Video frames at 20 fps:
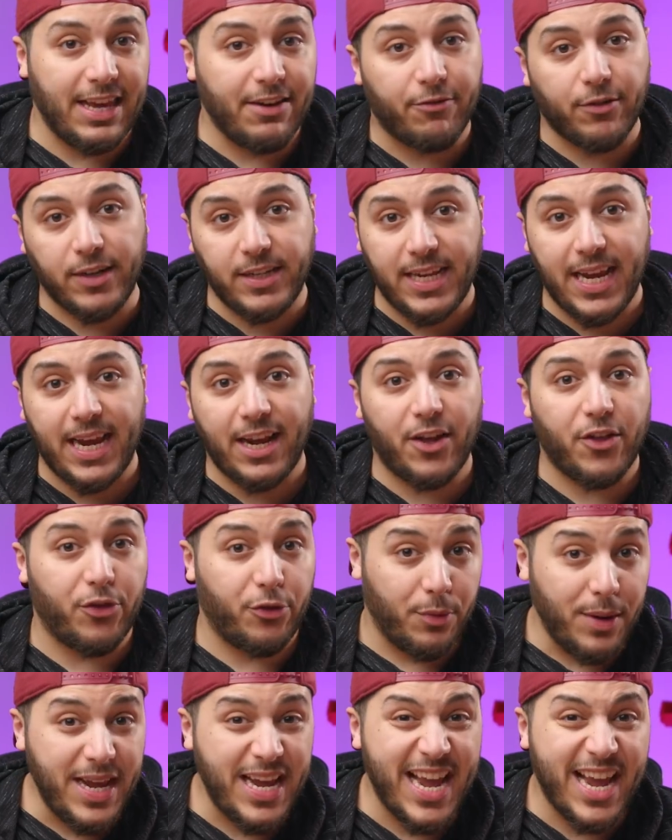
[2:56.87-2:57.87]
give or take
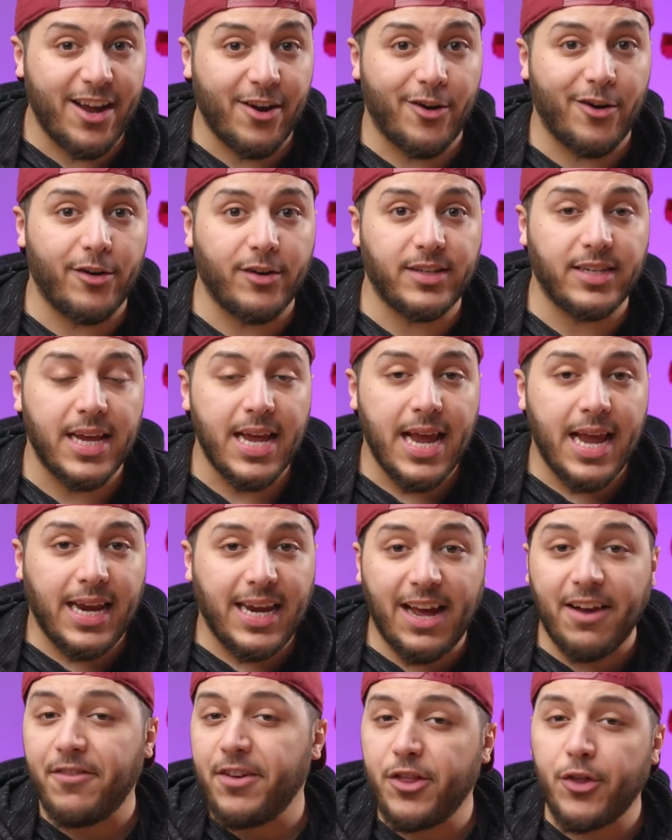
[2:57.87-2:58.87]
3 gigahertz,
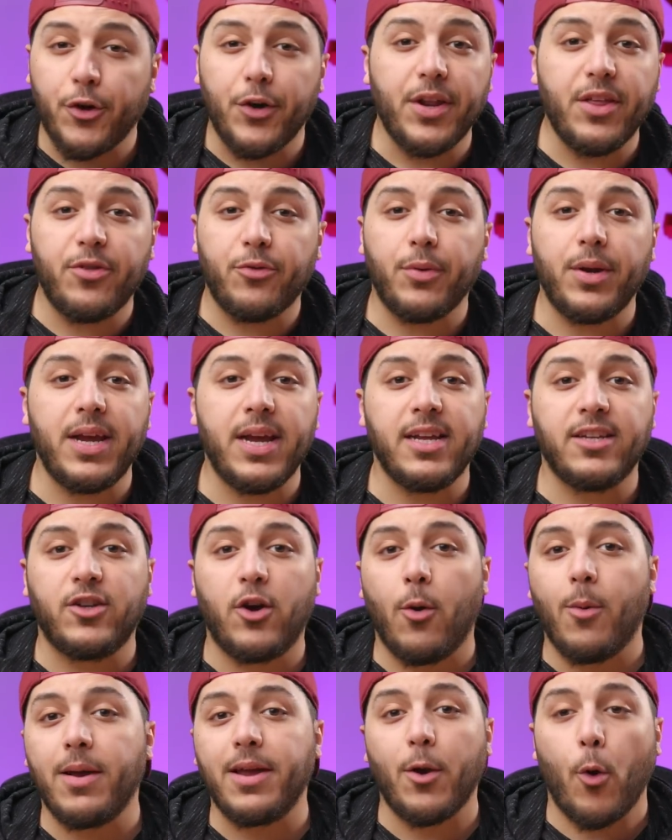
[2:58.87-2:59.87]
Navi 33 is
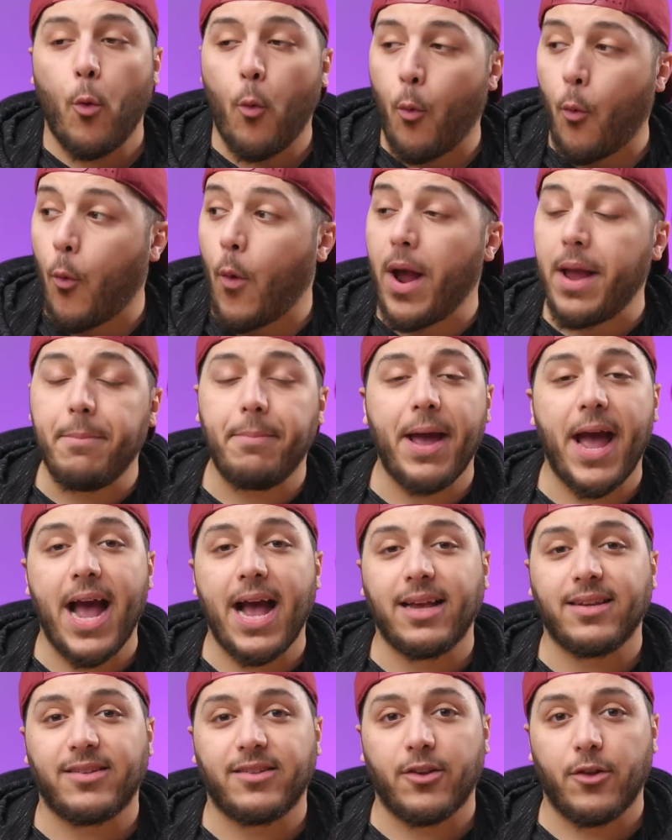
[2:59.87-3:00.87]
going way
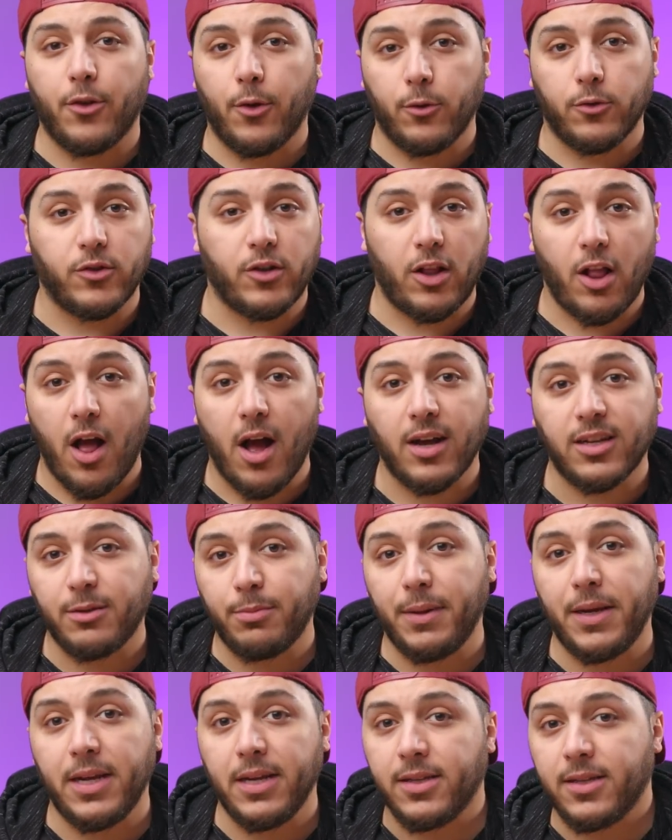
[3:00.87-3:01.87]
past those clock
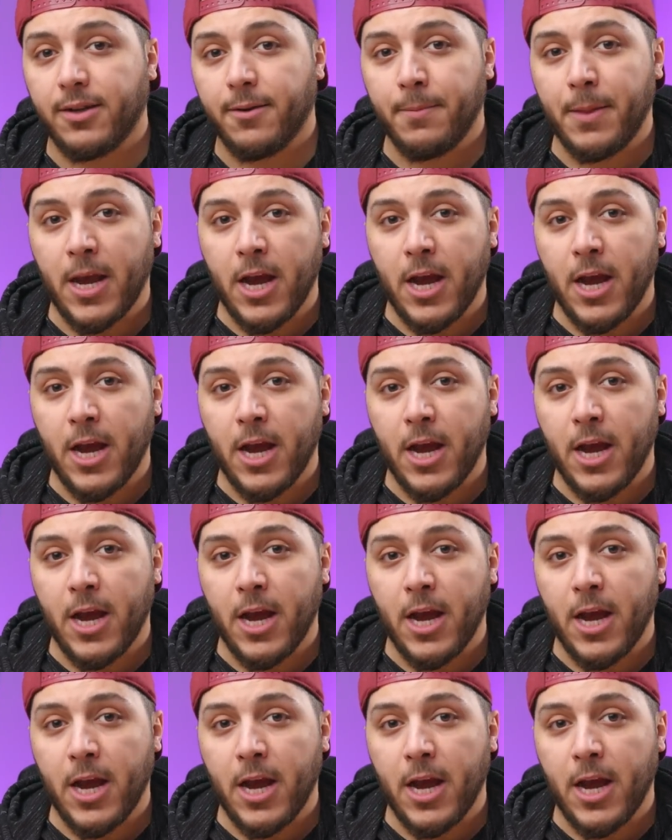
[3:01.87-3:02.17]
speeds.